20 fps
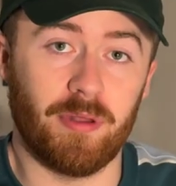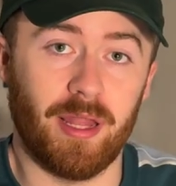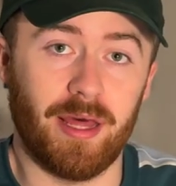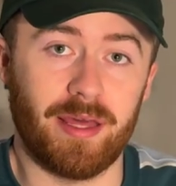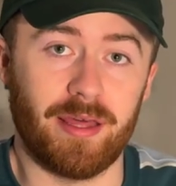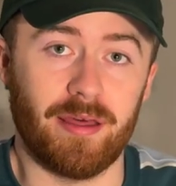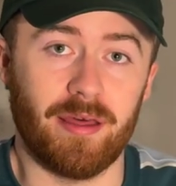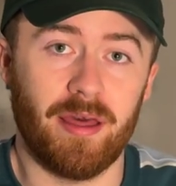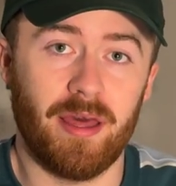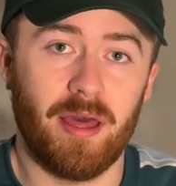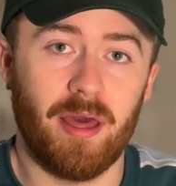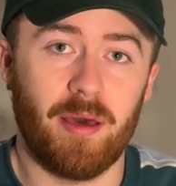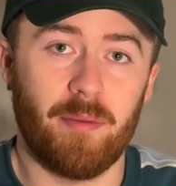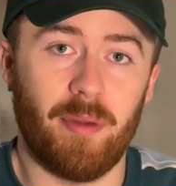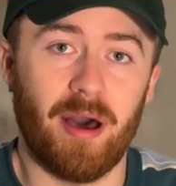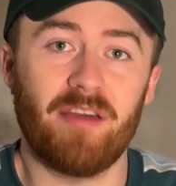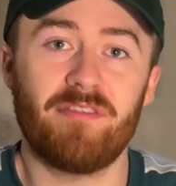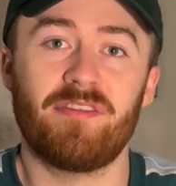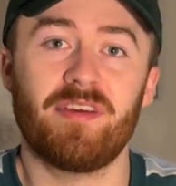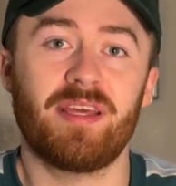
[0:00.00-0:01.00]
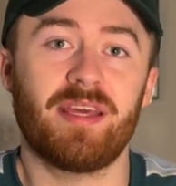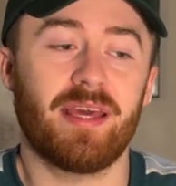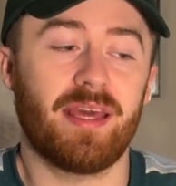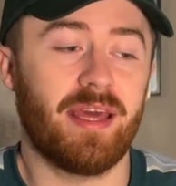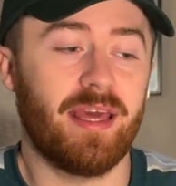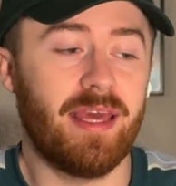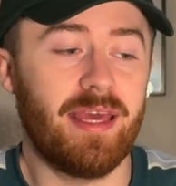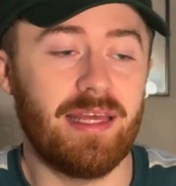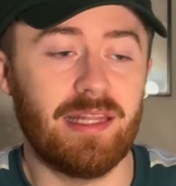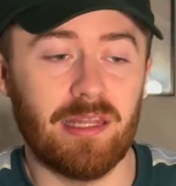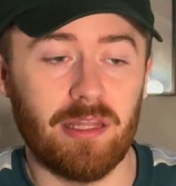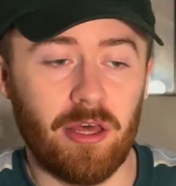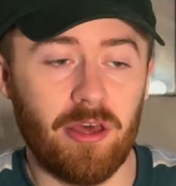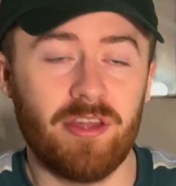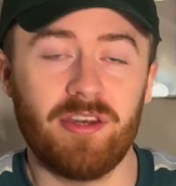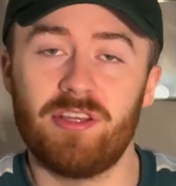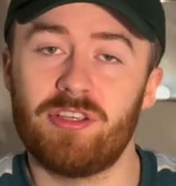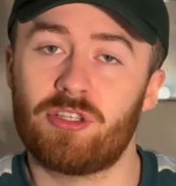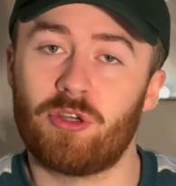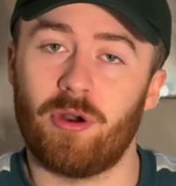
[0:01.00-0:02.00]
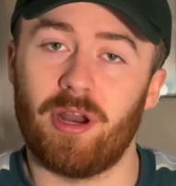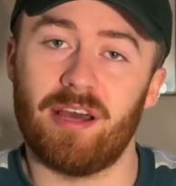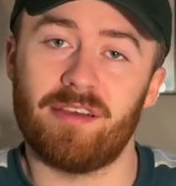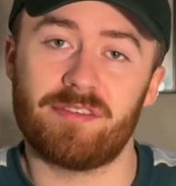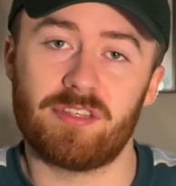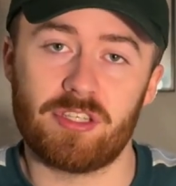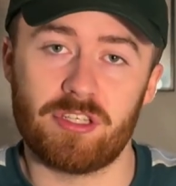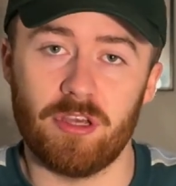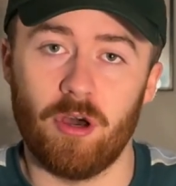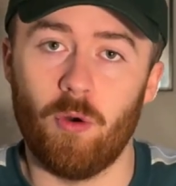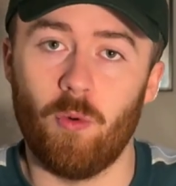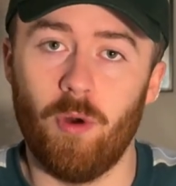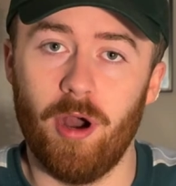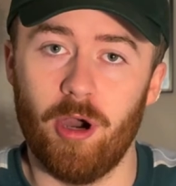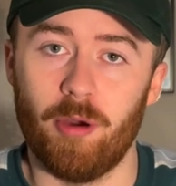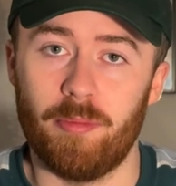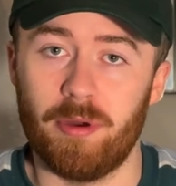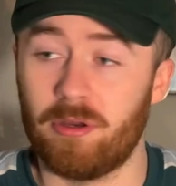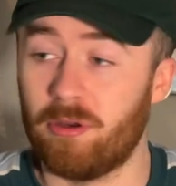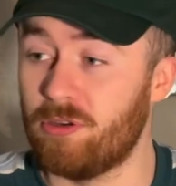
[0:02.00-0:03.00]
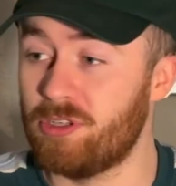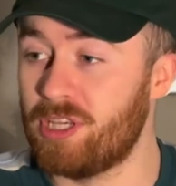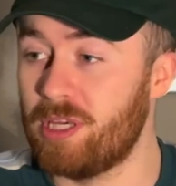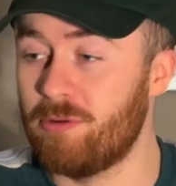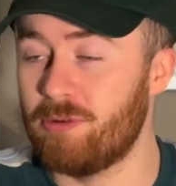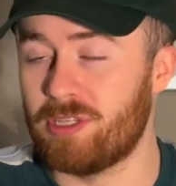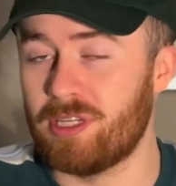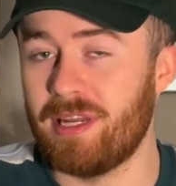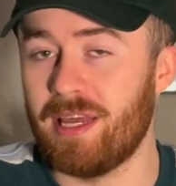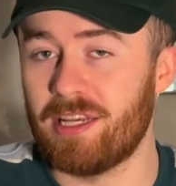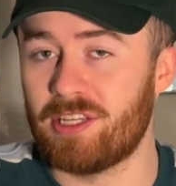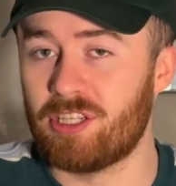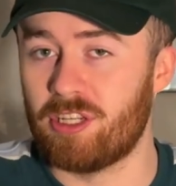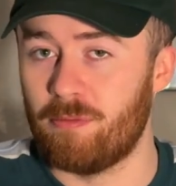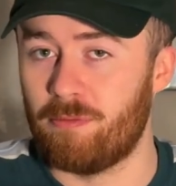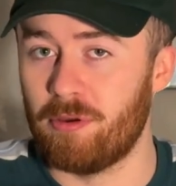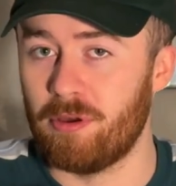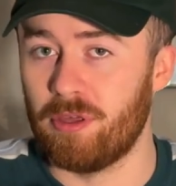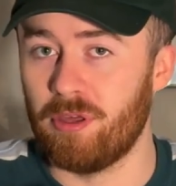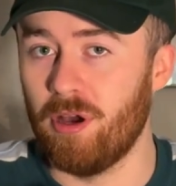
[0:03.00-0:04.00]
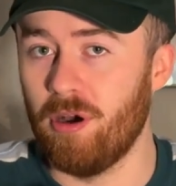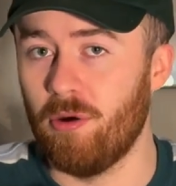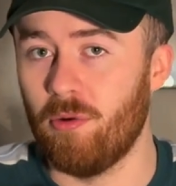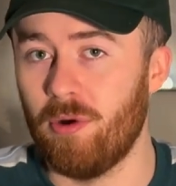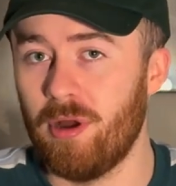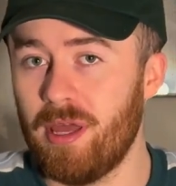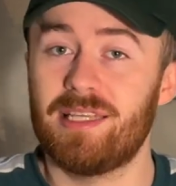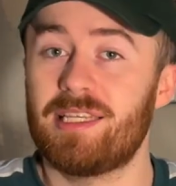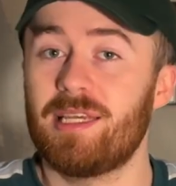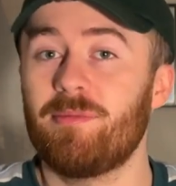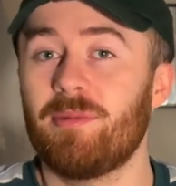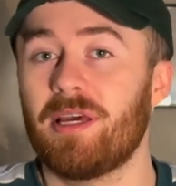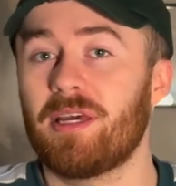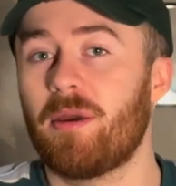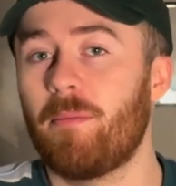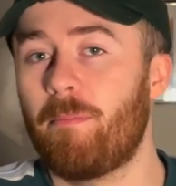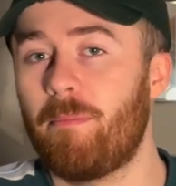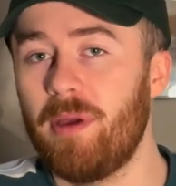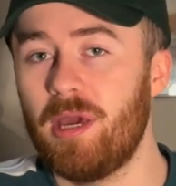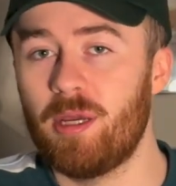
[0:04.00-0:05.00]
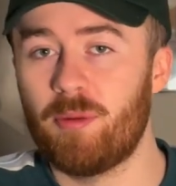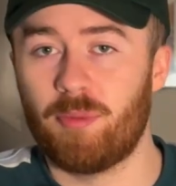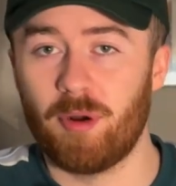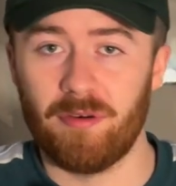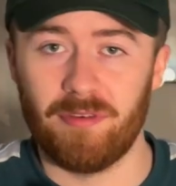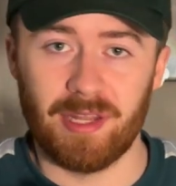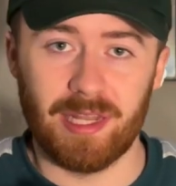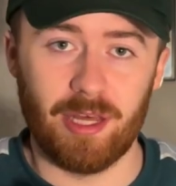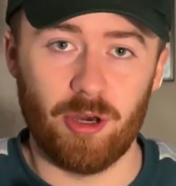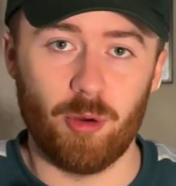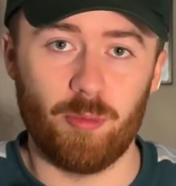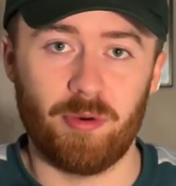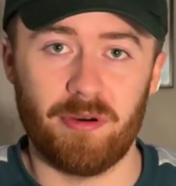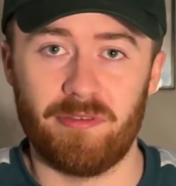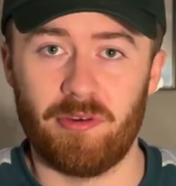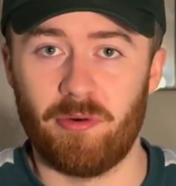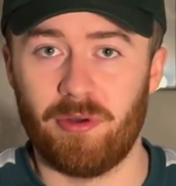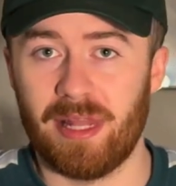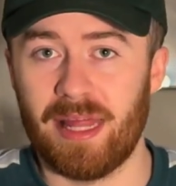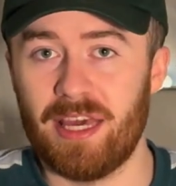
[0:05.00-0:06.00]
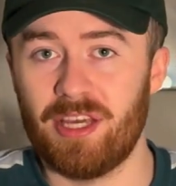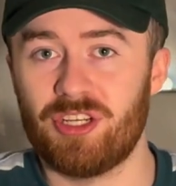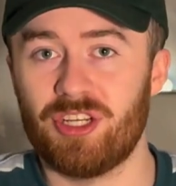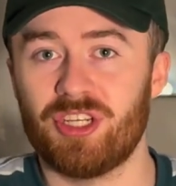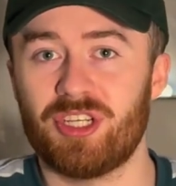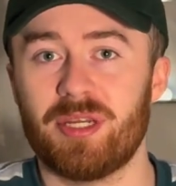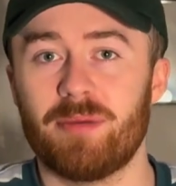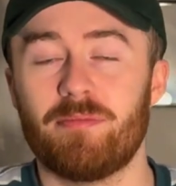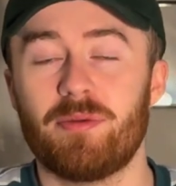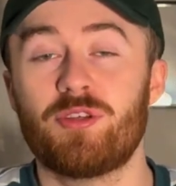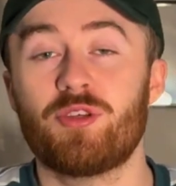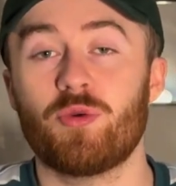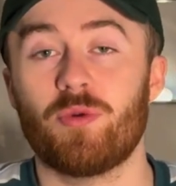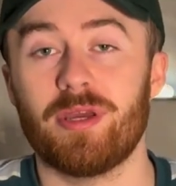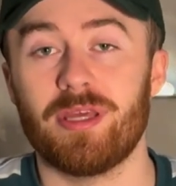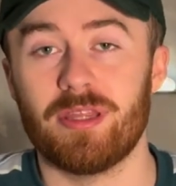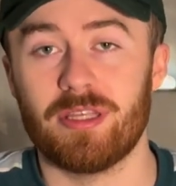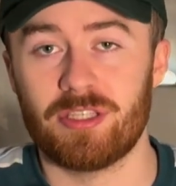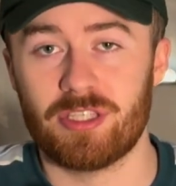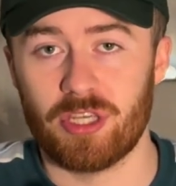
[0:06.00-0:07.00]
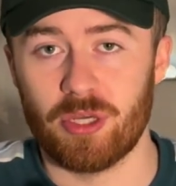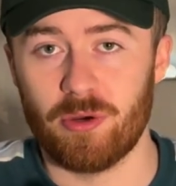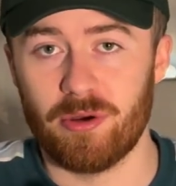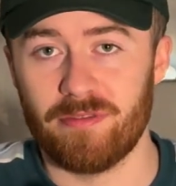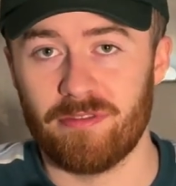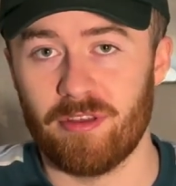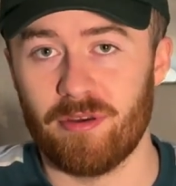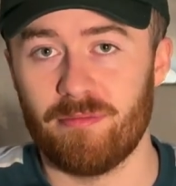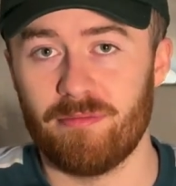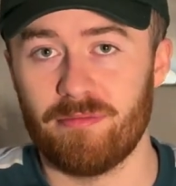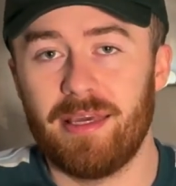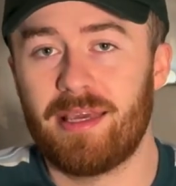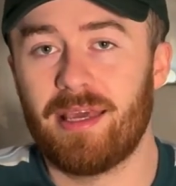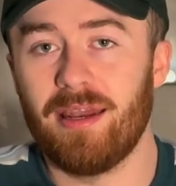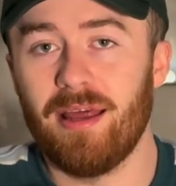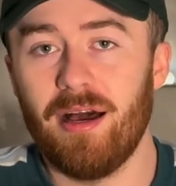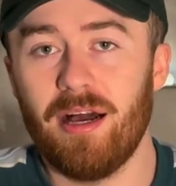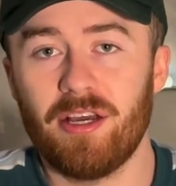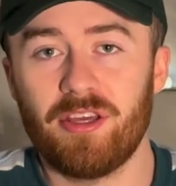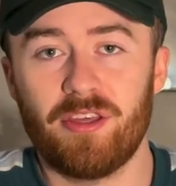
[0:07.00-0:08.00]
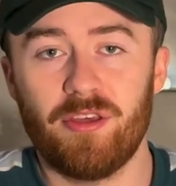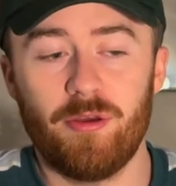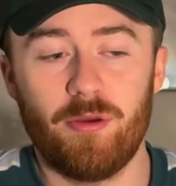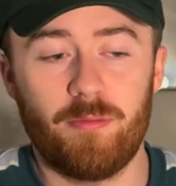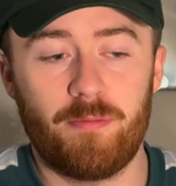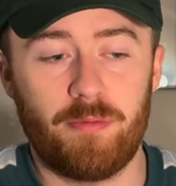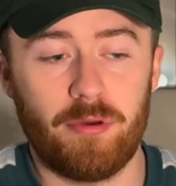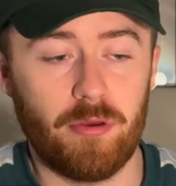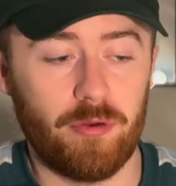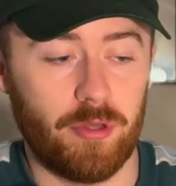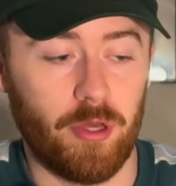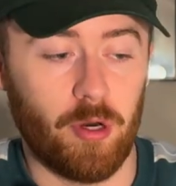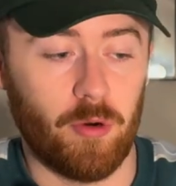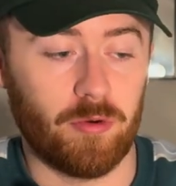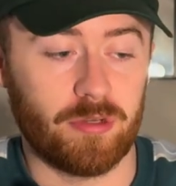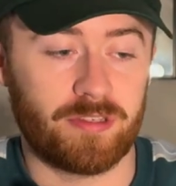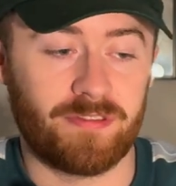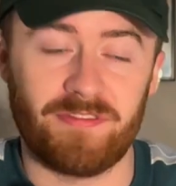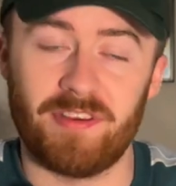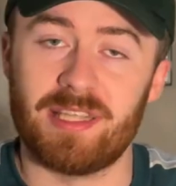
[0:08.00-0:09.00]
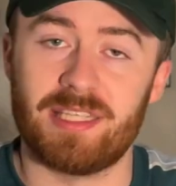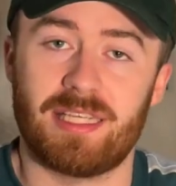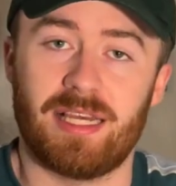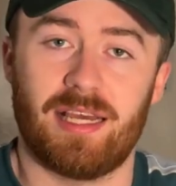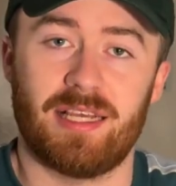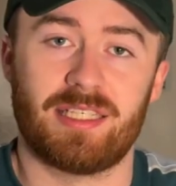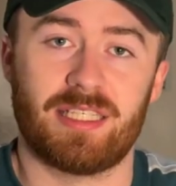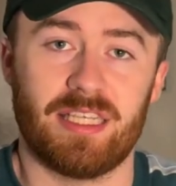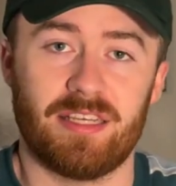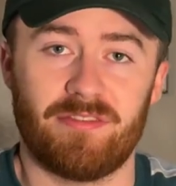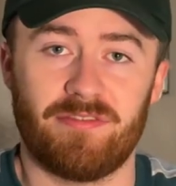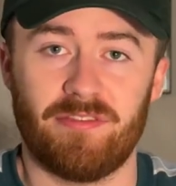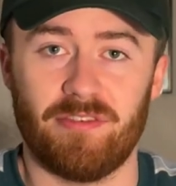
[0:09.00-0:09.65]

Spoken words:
player. But I think he learned his craft so well because he was next to Puyol. It seemed like a big brother, little brother relationship between the two of them. You could argue Puyol was fantastic